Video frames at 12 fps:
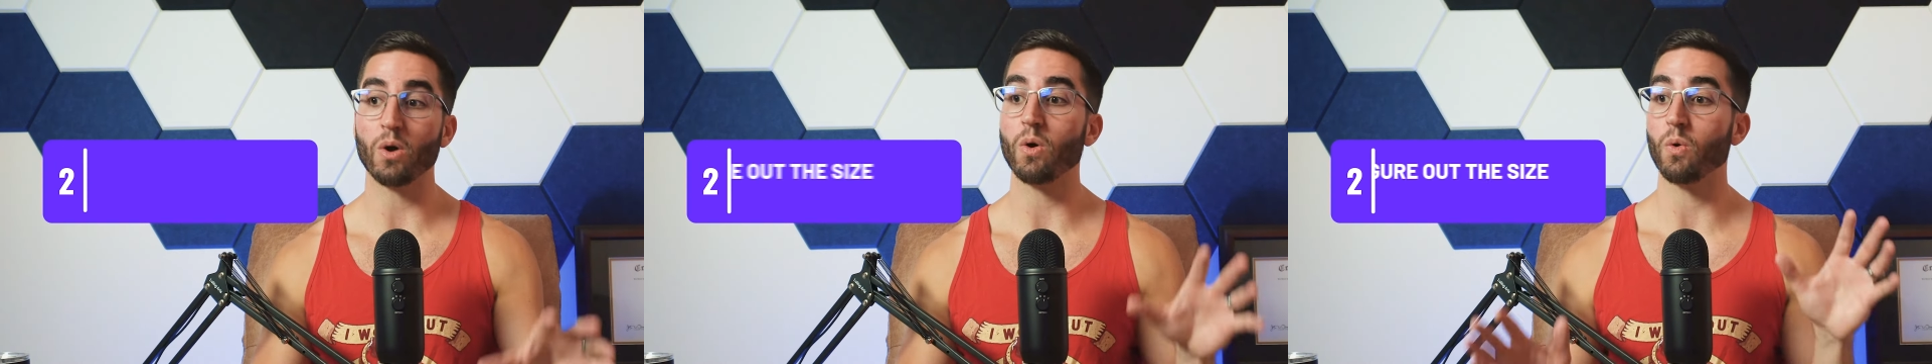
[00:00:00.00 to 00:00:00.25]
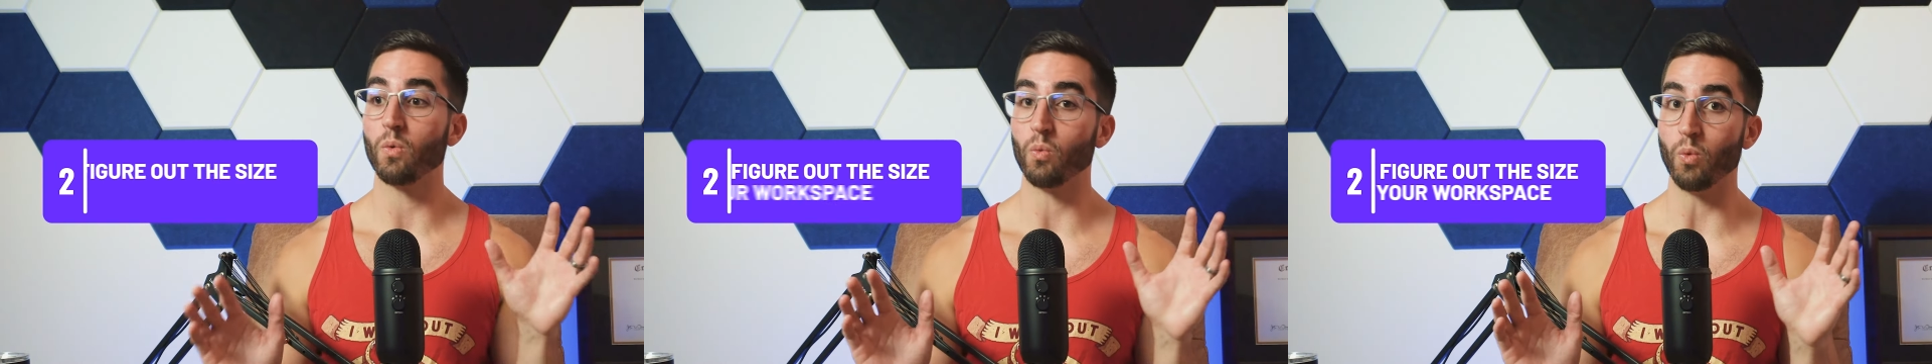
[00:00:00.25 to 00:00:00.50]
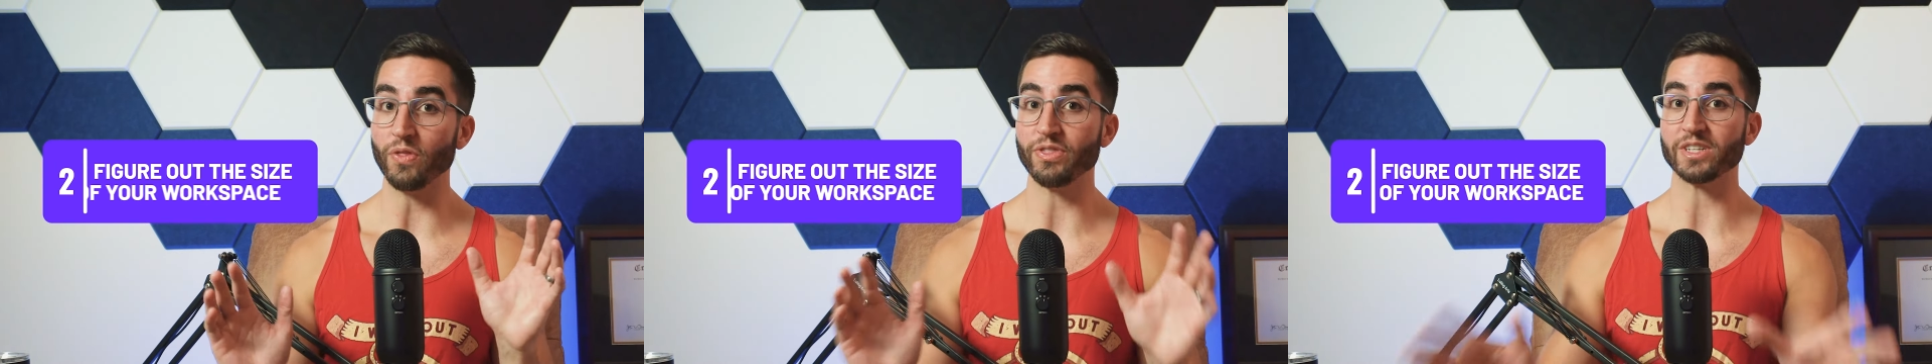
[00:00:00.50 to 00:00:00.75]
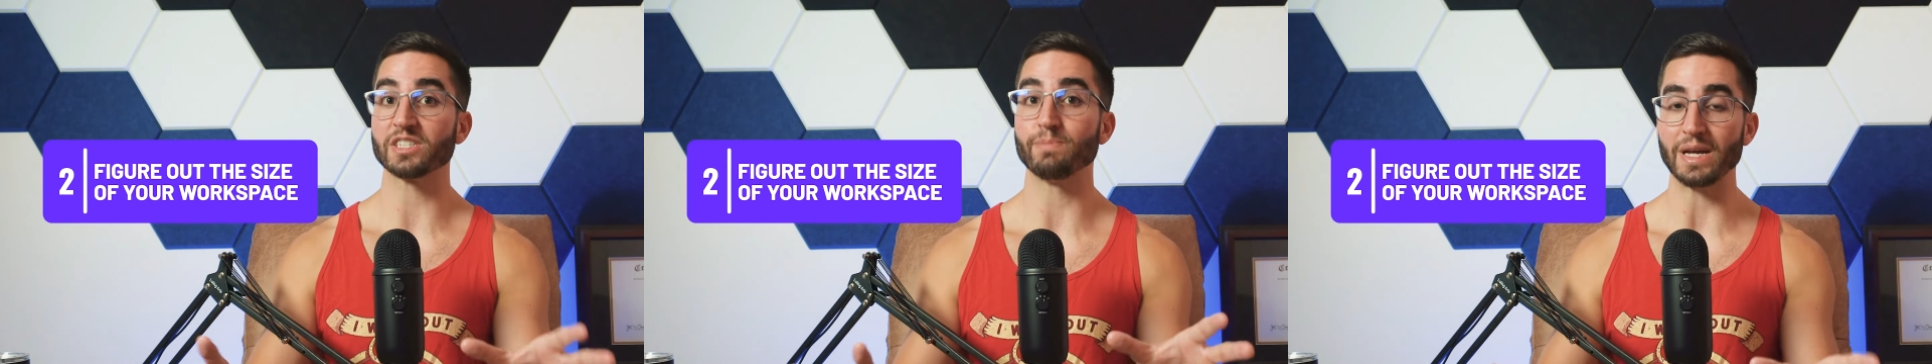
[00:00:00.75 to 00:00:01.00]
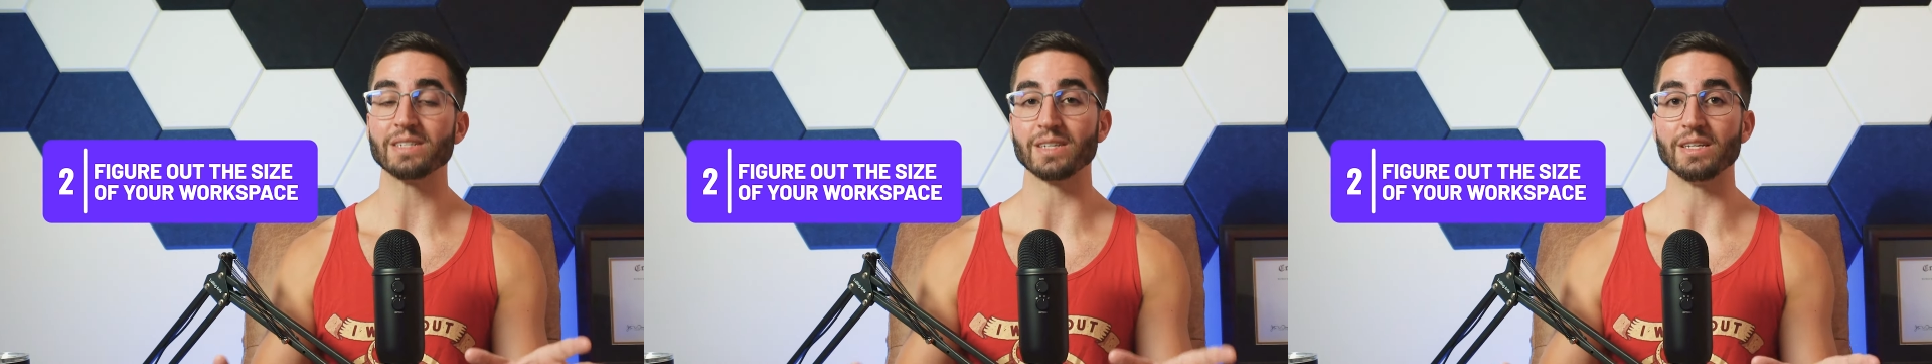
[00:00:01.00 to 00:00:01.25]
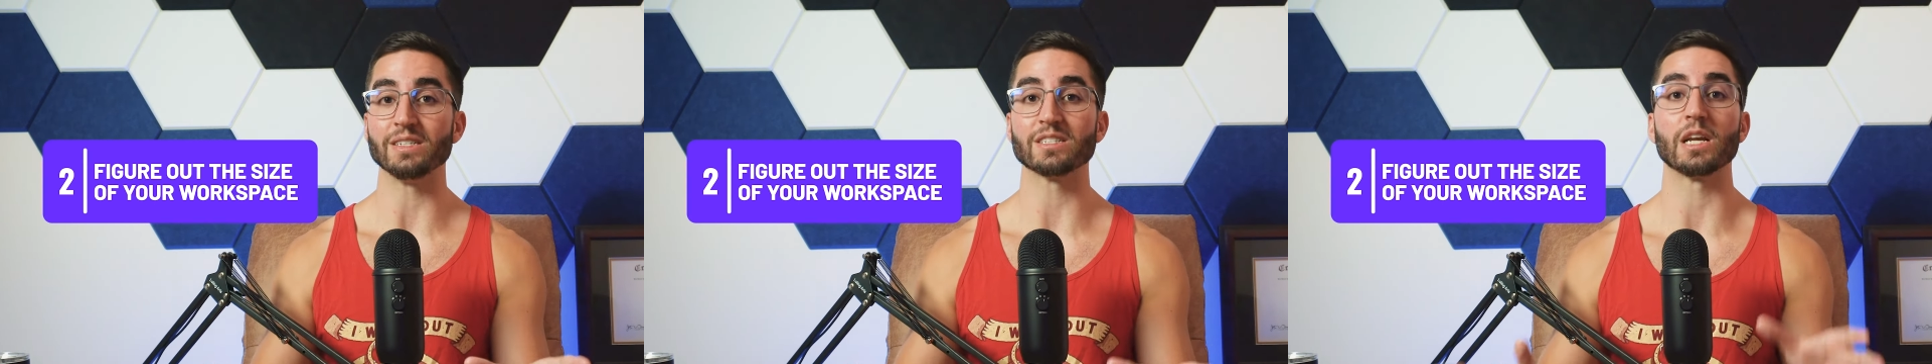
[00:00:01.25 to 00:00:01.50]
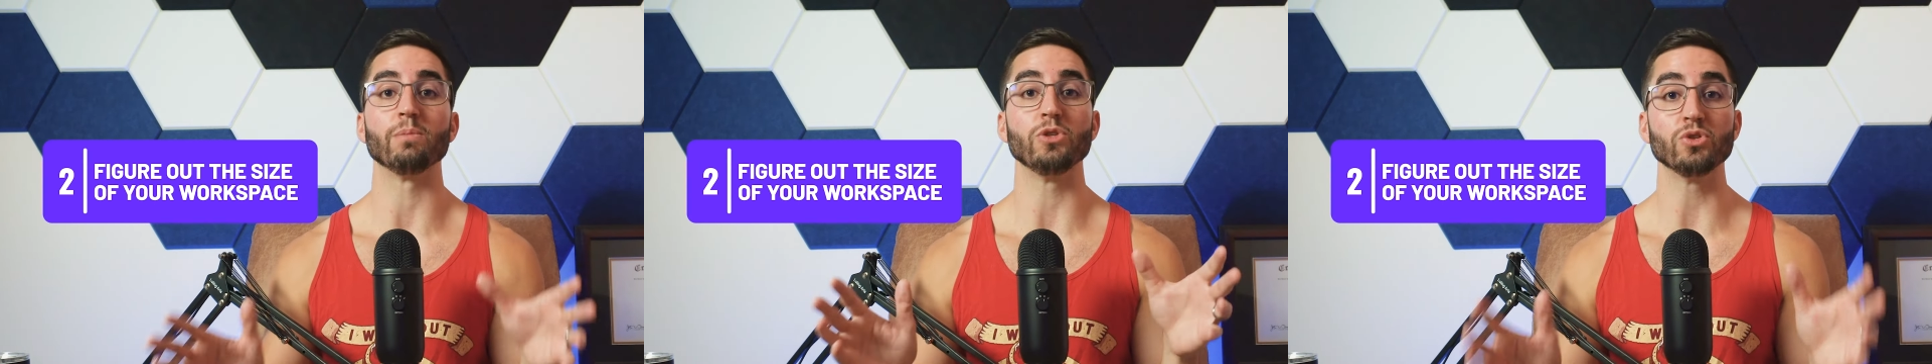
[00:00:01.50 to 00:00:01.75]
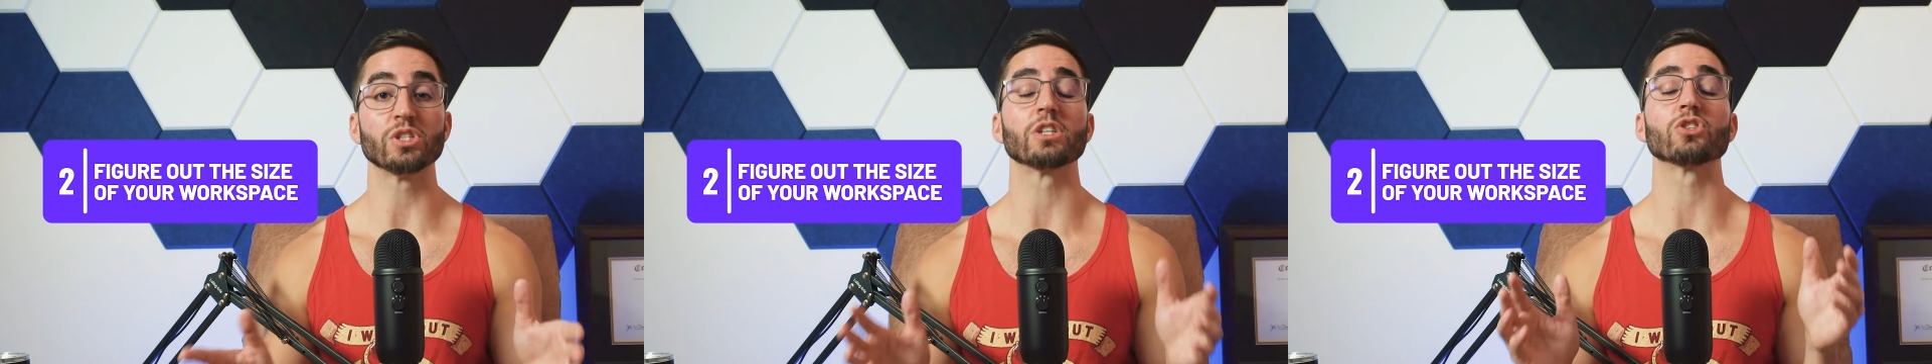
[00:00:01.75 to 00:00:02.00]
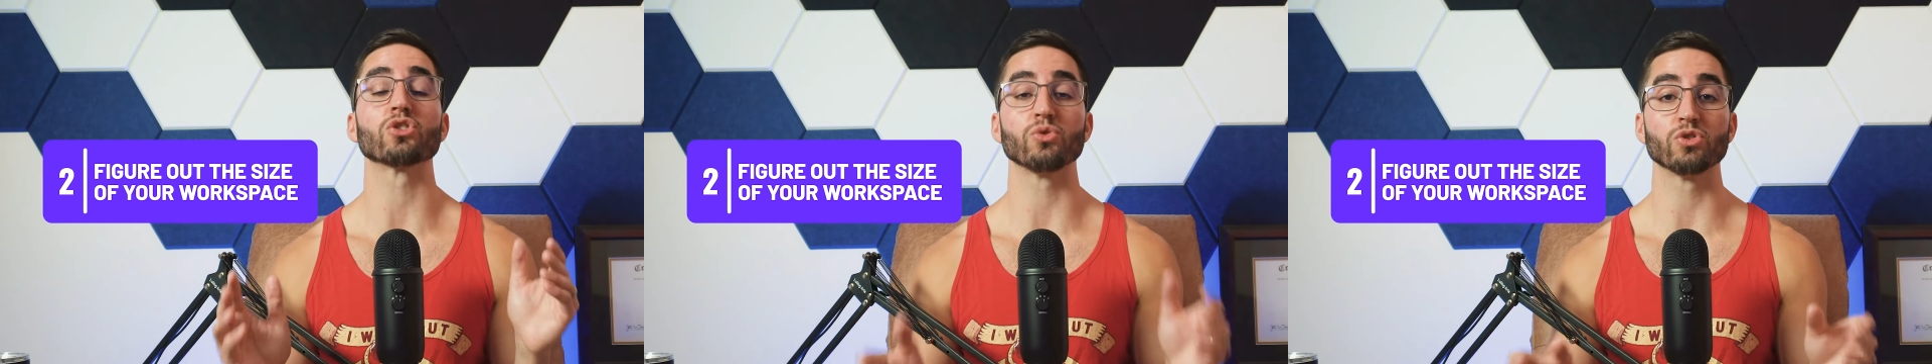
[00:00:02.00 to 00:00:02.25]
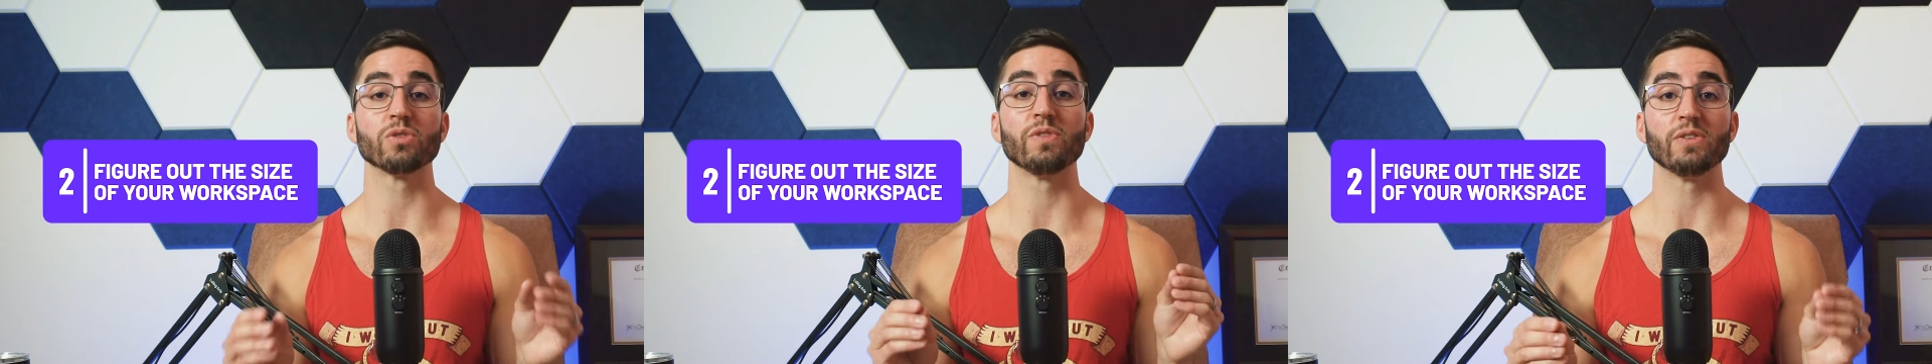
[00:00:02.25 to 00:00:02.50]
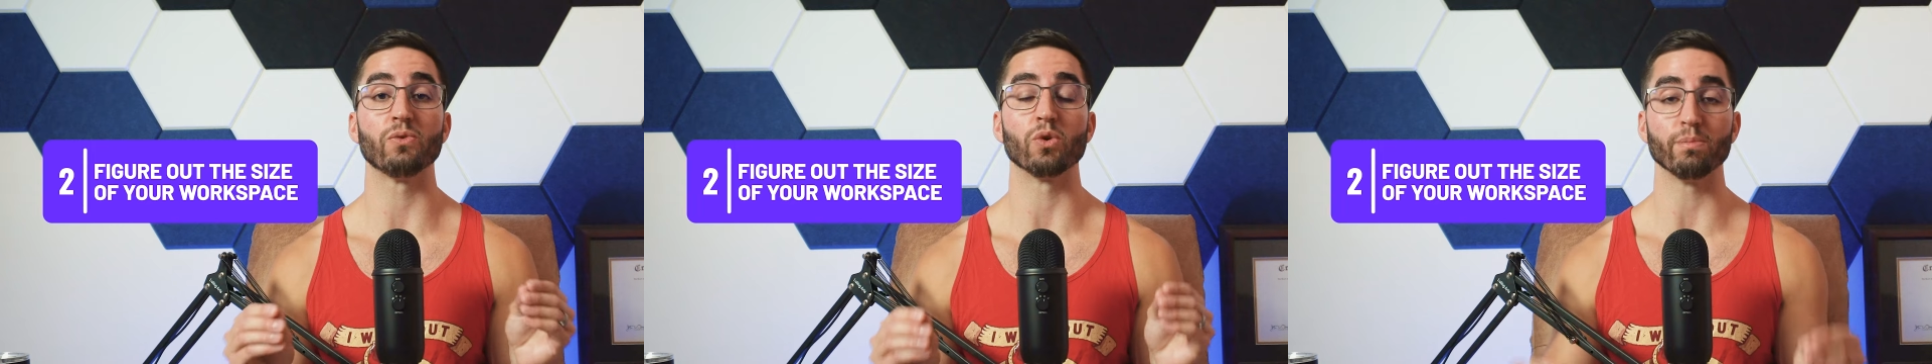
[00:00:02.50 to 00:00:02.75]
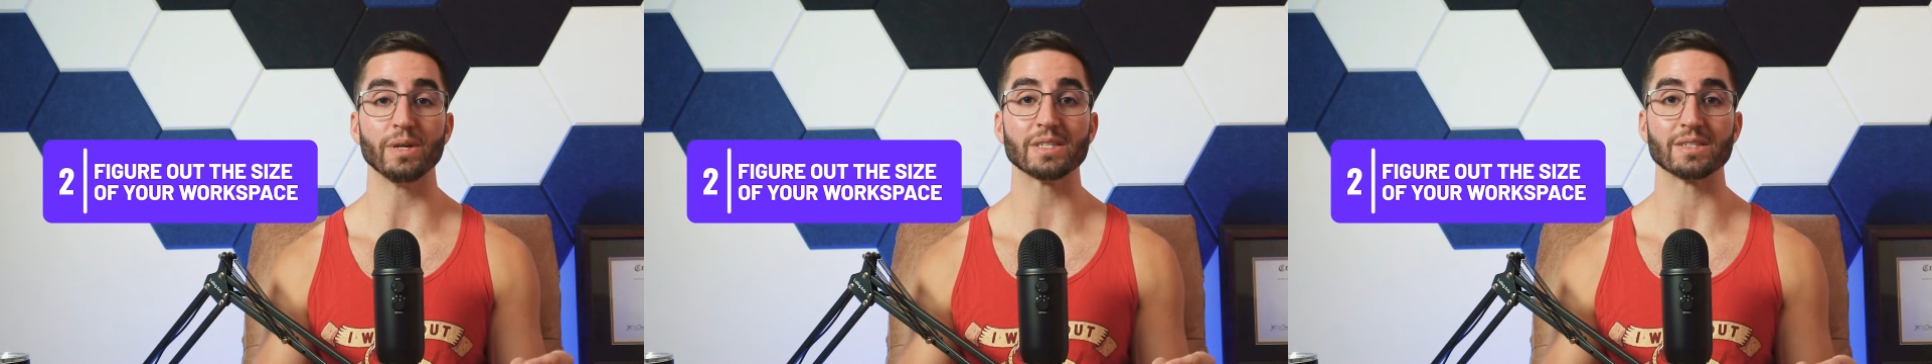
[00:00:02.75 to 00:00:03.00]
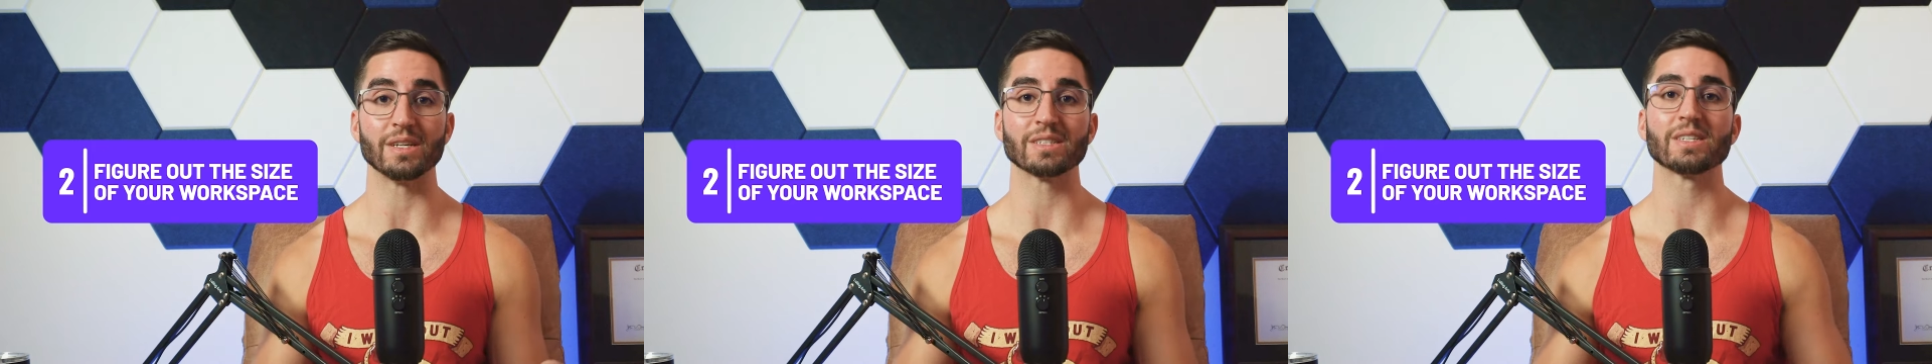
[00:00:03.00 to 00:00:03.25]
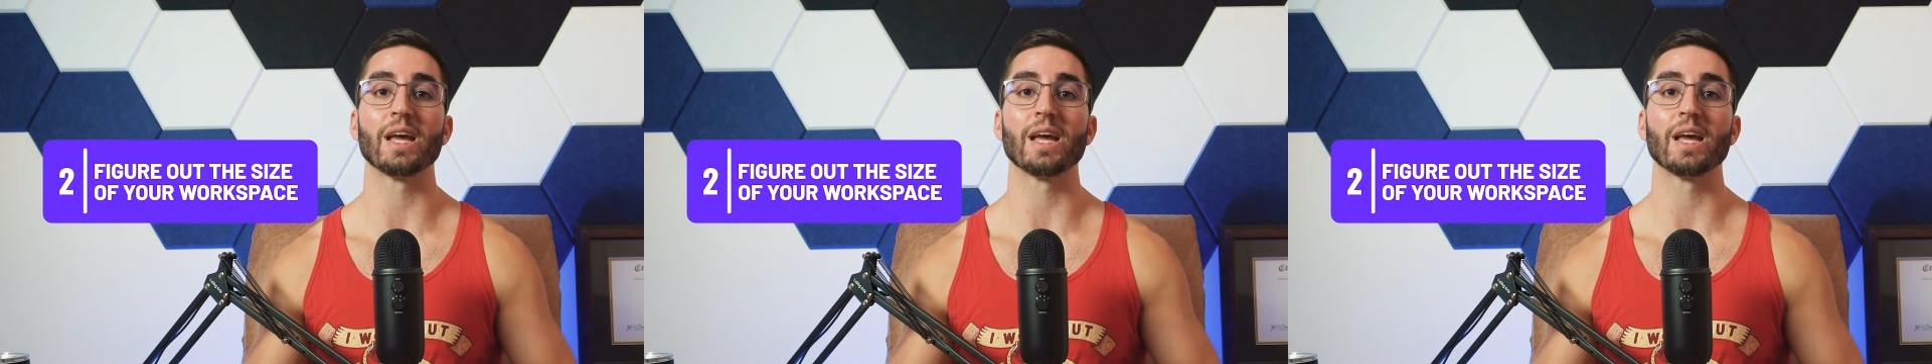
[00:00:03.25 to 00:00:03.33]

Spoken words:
what this space is that I'm using exclusively for business,